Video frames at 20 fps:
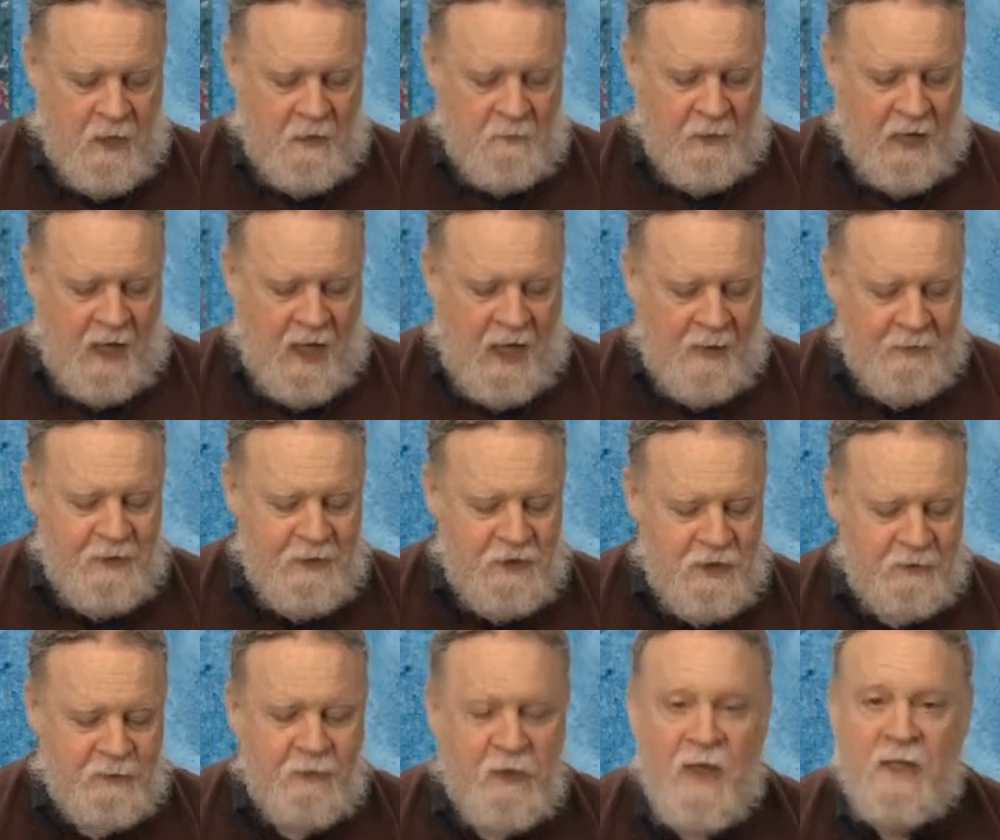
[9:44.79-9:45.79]
Mohammed
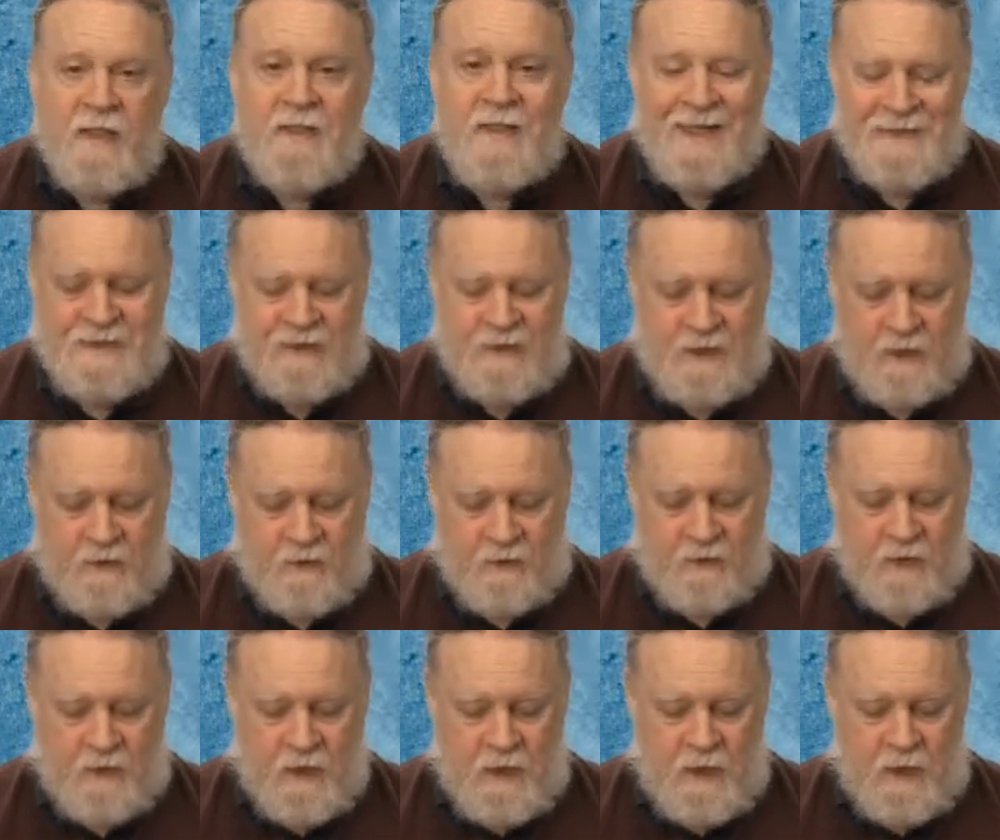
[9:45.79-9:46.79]
Gibran
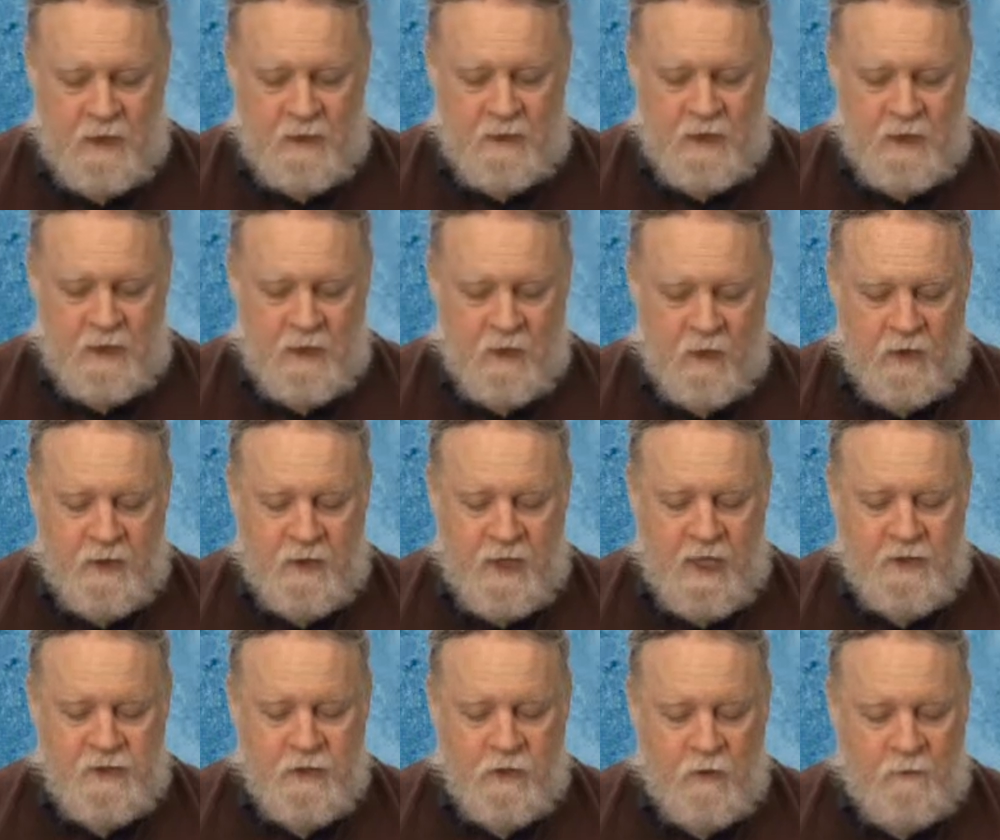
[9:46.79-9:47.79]
Nasir, the
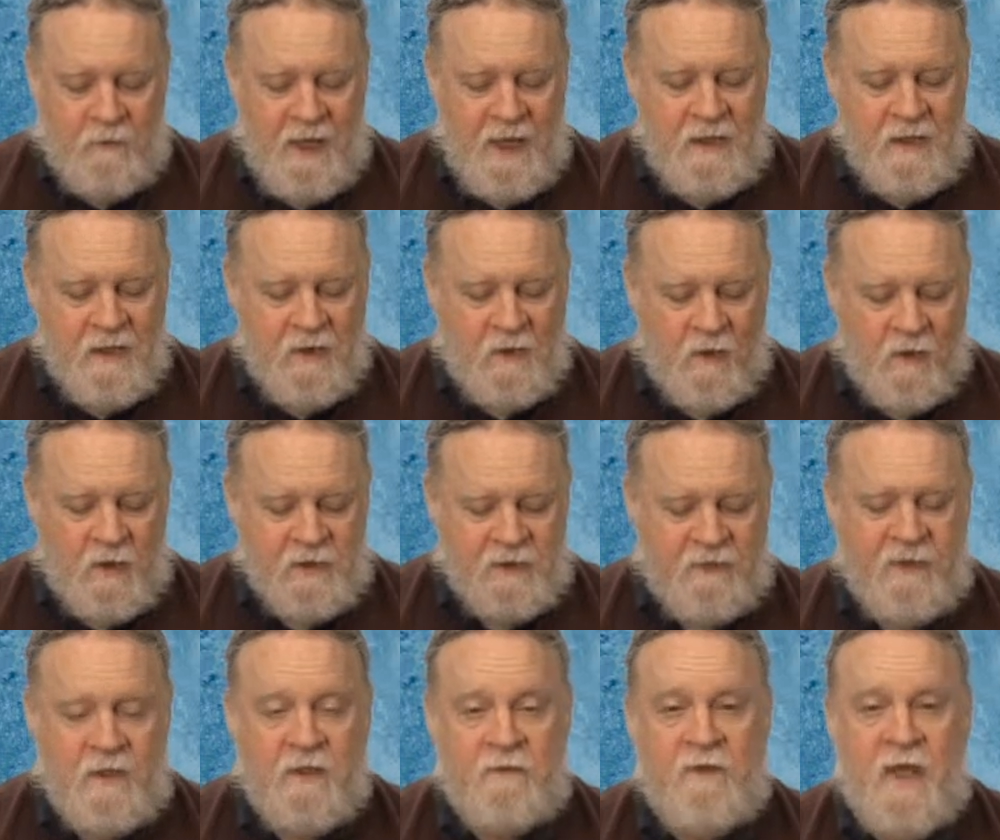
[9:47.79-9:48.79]
organizer who made the calls
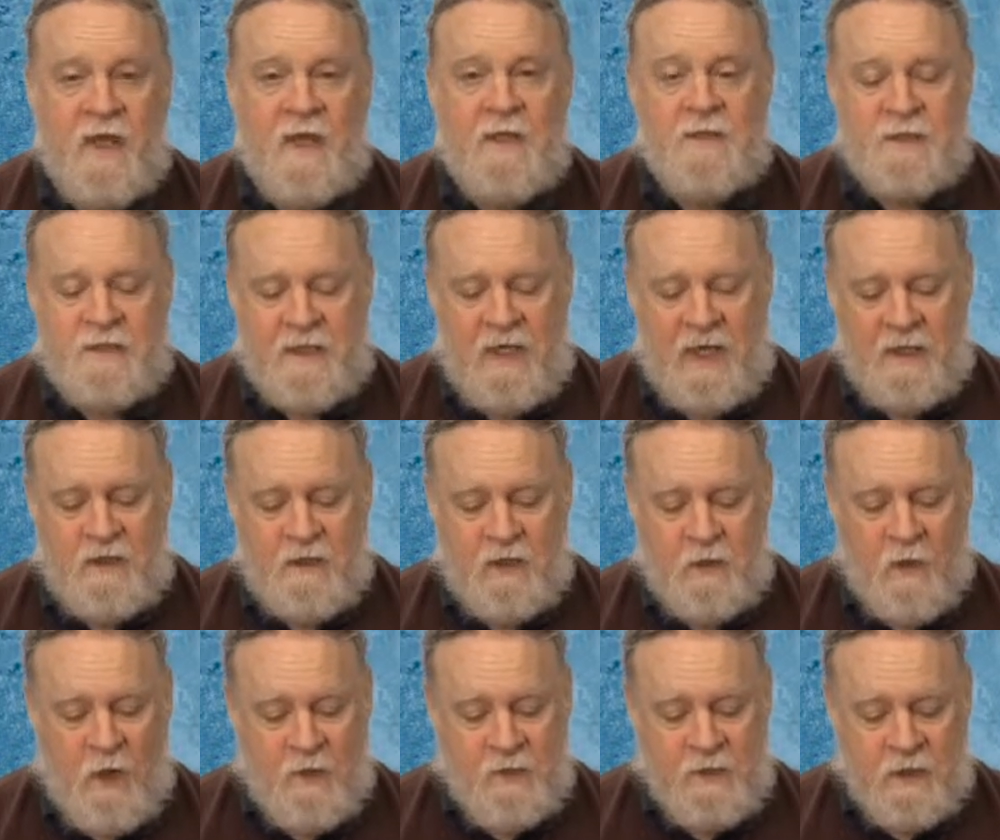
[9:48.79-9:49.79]
for the event, said,
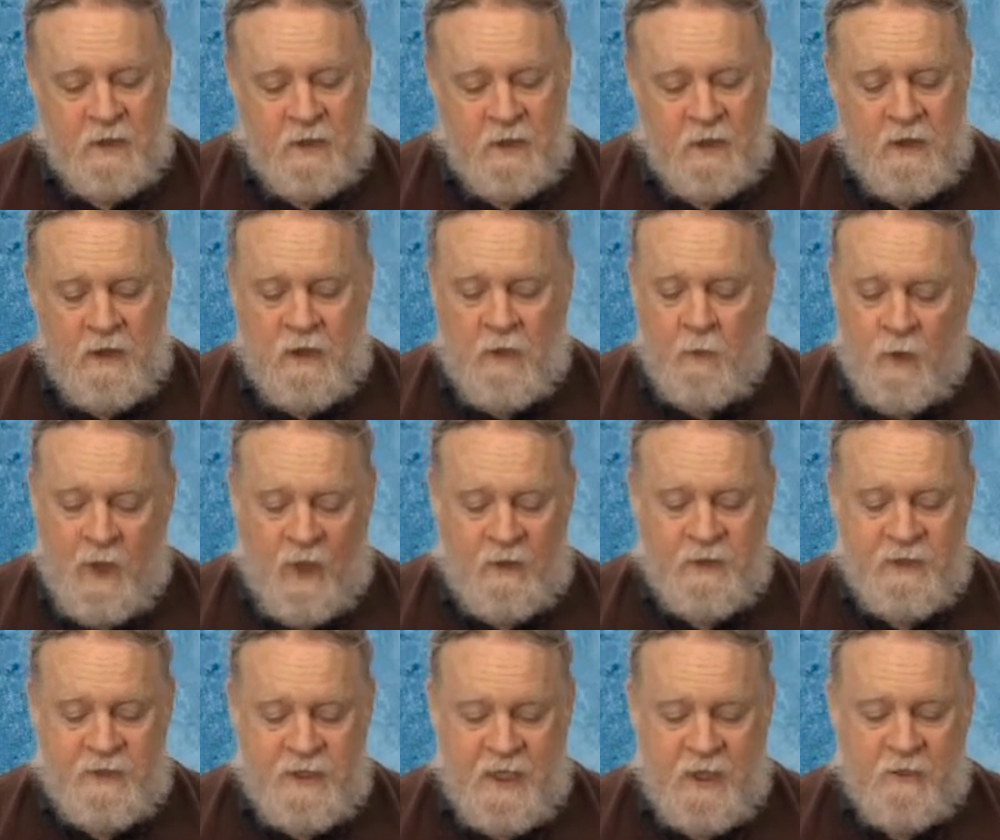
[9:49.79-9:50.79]
quote, "Well,
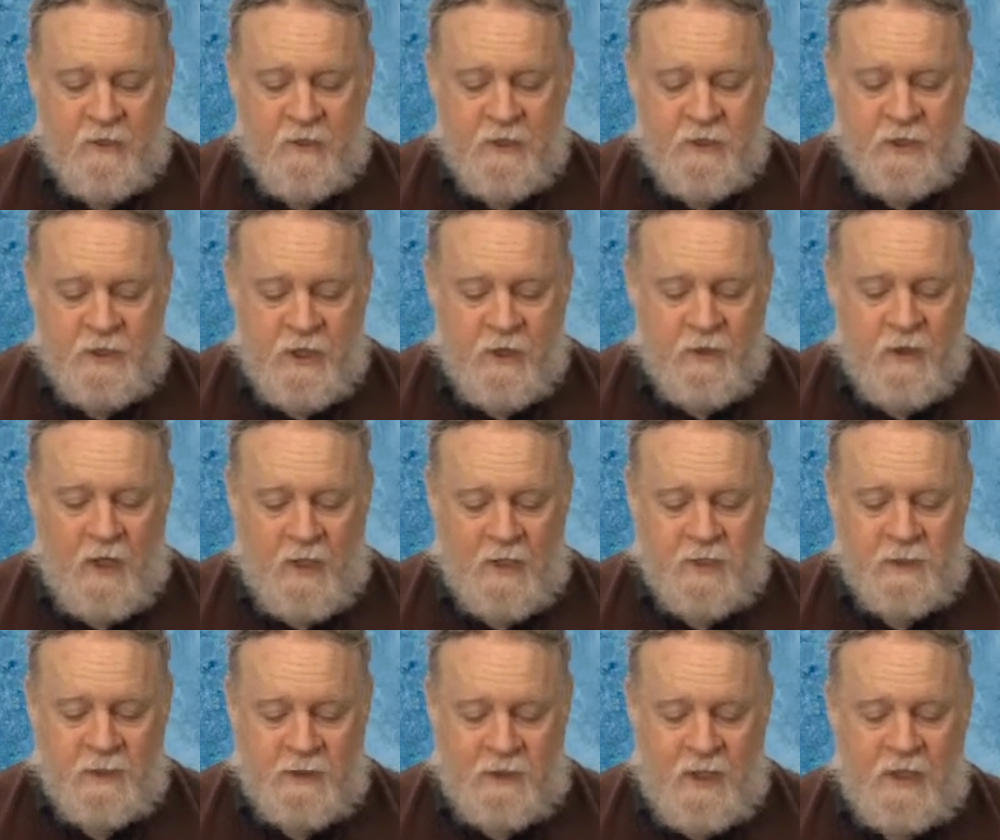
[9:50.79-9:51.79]
the terrorists showed
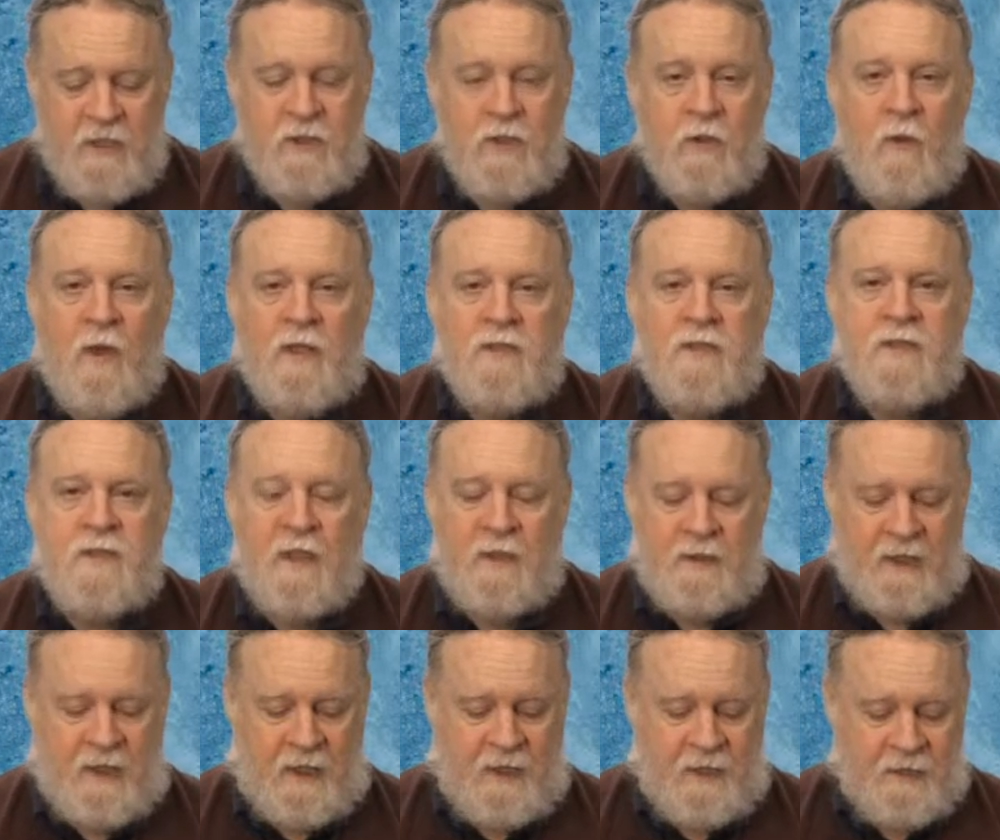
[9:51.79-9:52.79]
us what they do on
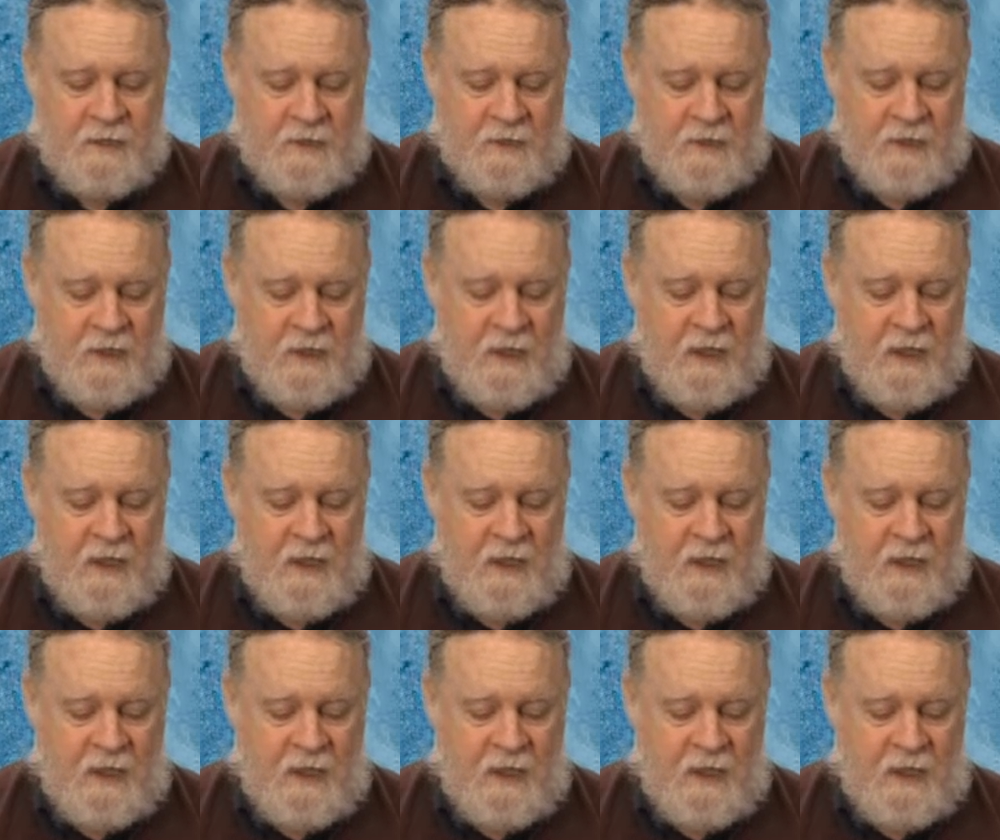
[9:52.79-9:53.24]
Sundays.